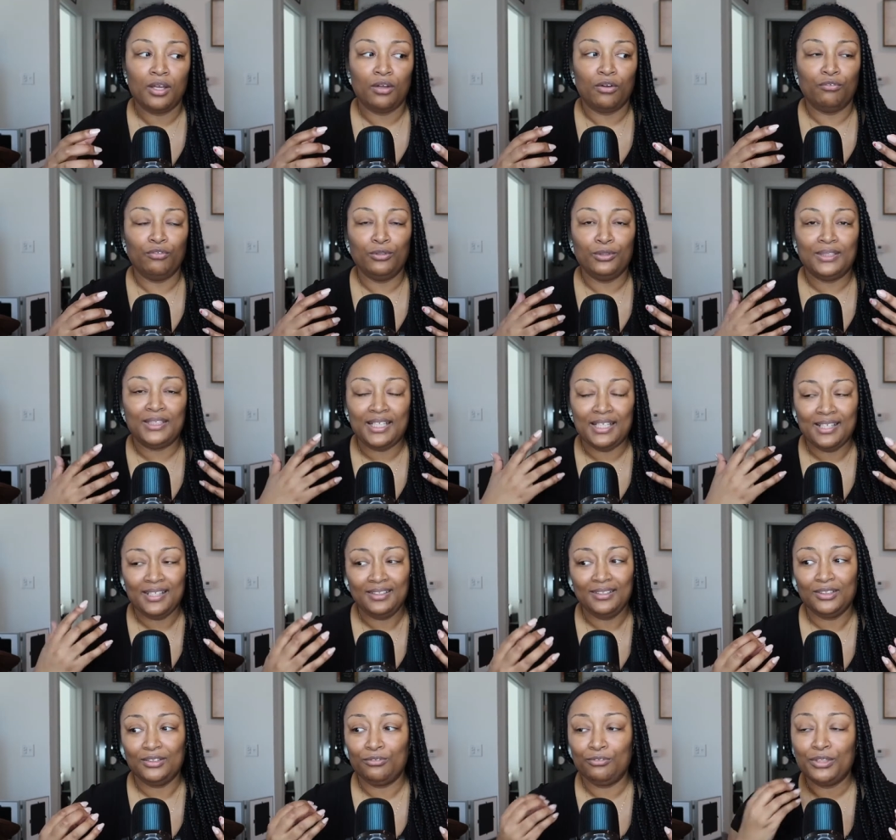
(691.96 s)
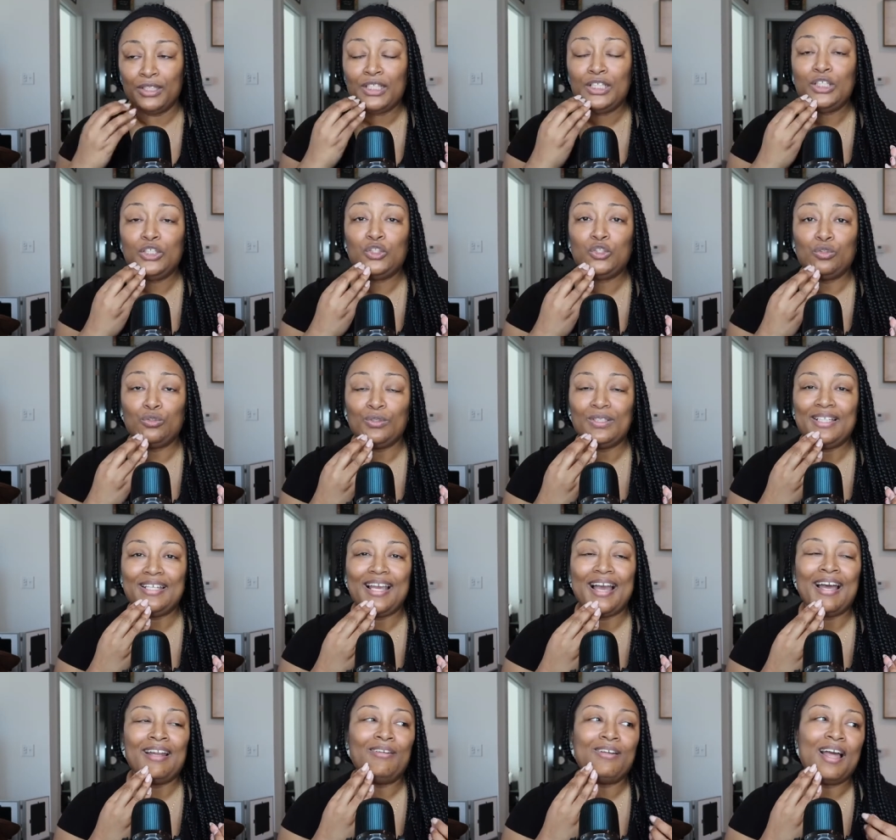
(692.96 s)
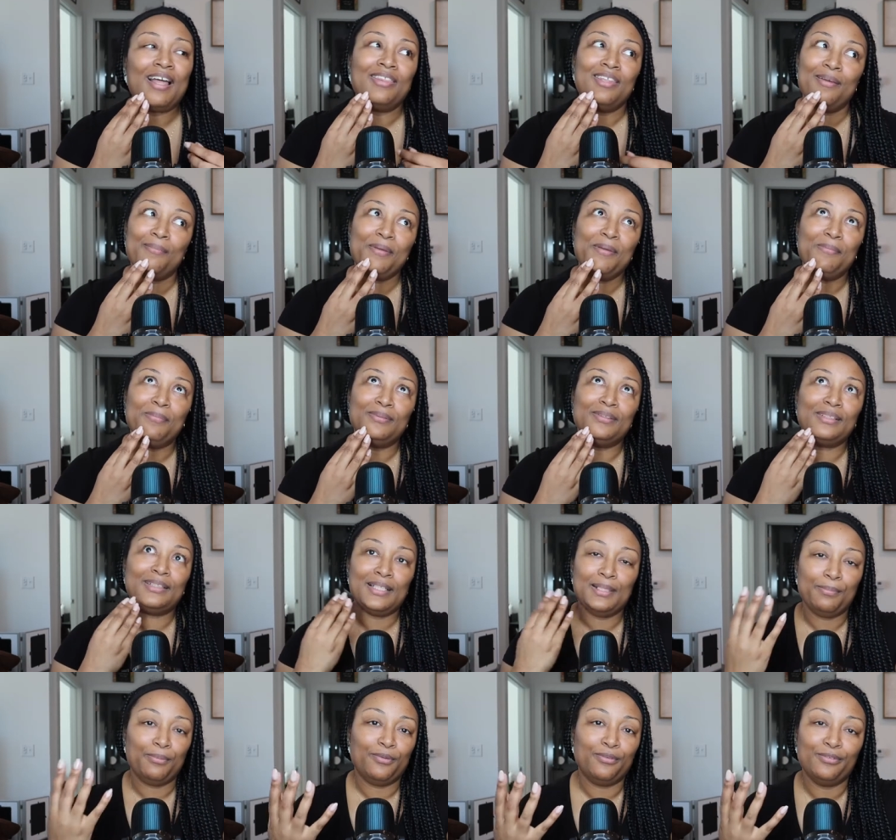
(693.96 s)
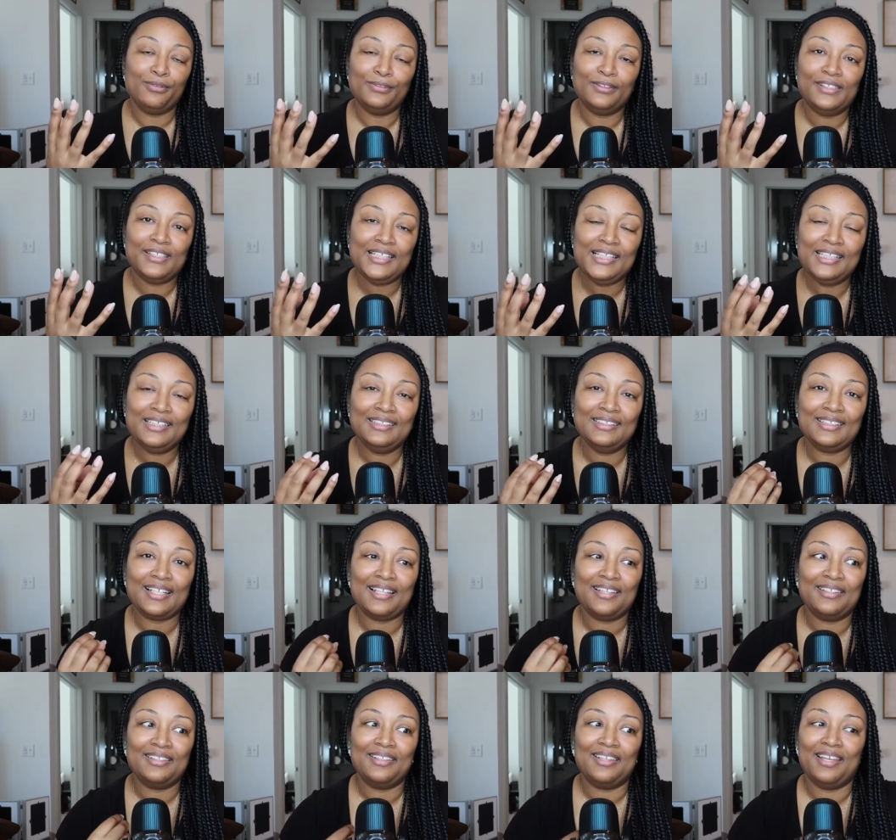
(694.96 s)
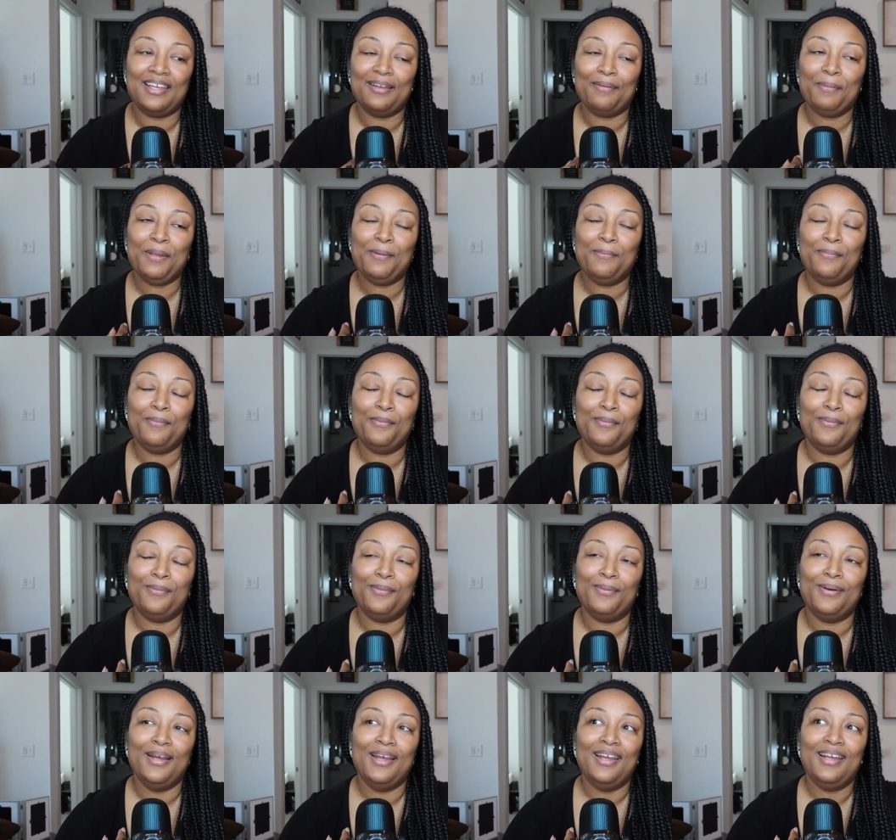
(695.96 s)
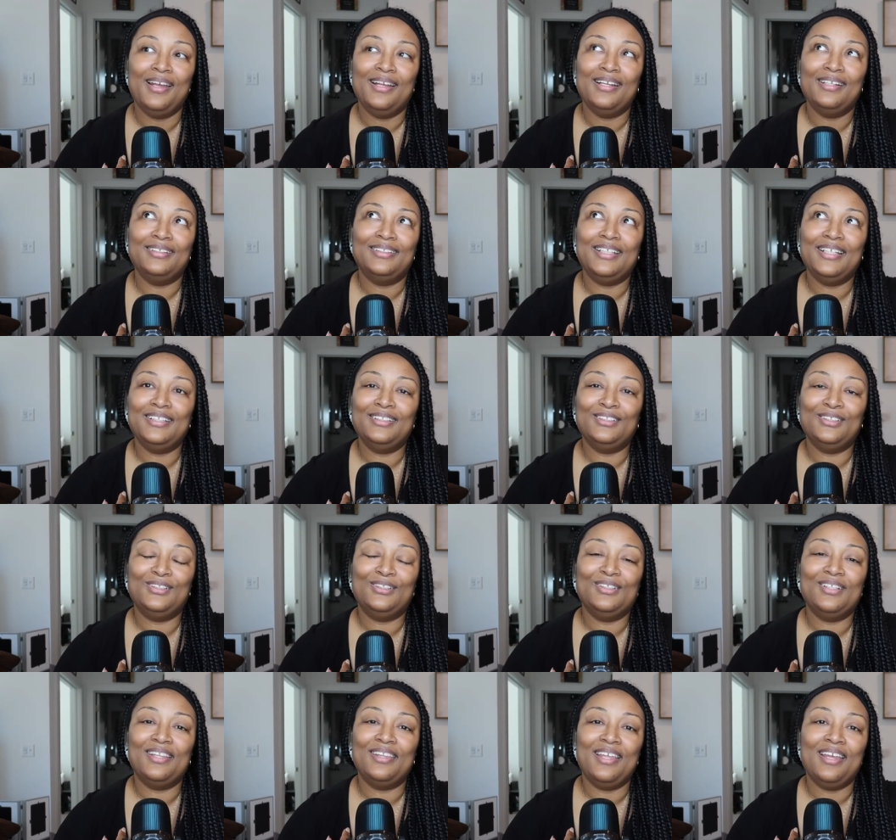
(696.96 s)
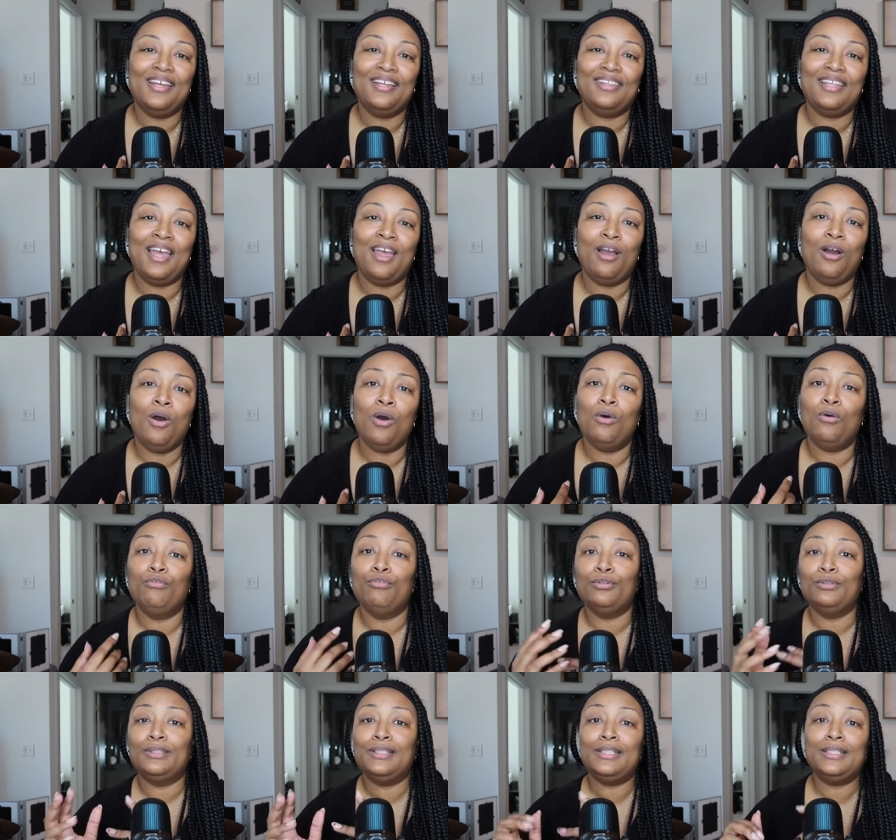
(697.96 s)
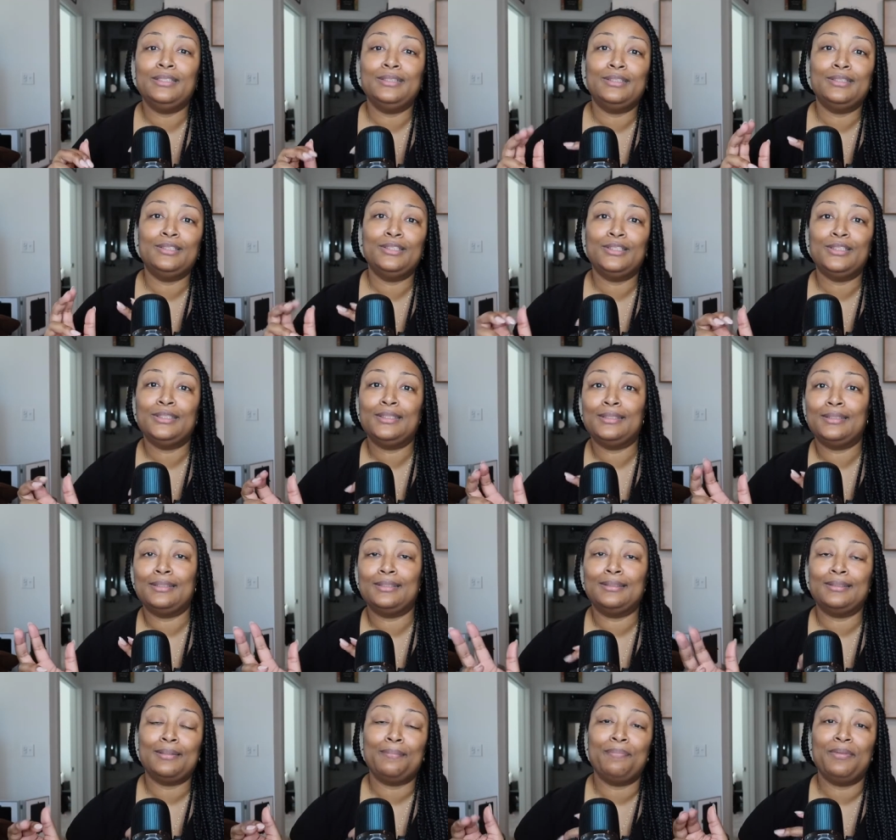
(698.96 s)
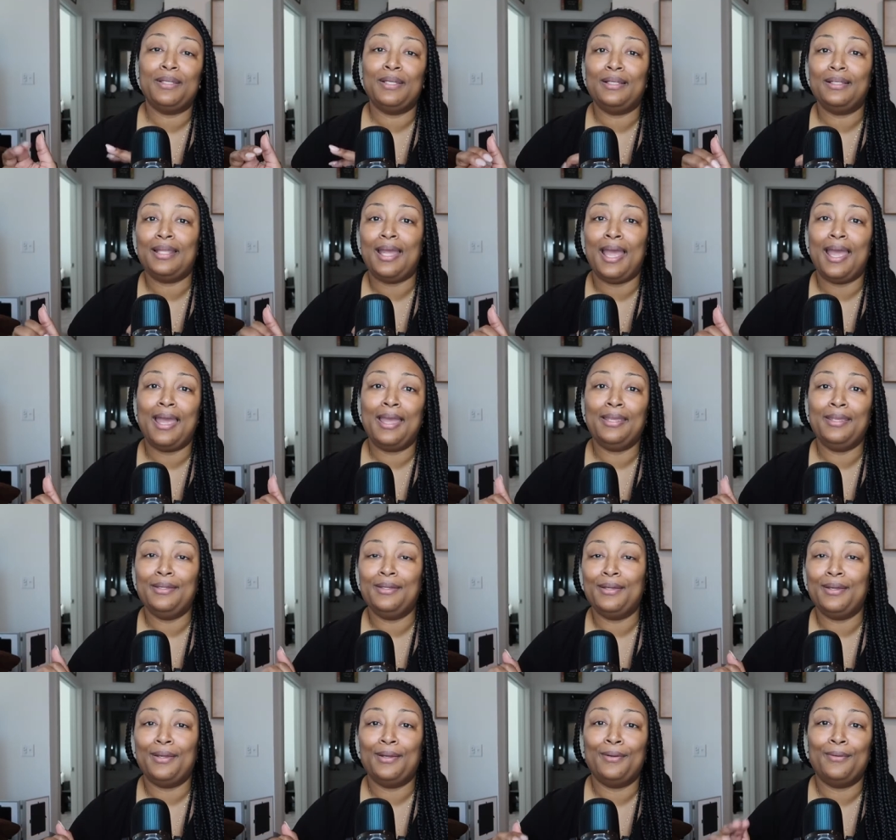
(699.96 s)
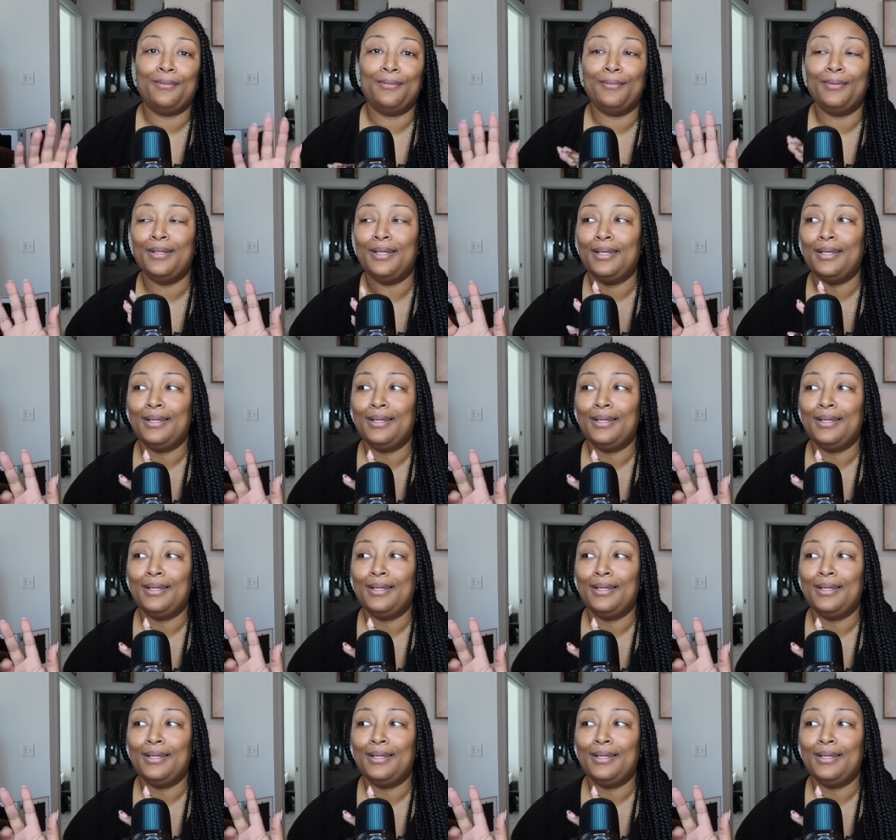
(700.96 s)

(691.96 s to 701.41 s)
routines really truly i don't i think people sleep on routines i think people tend to think that oh routines is just something that you know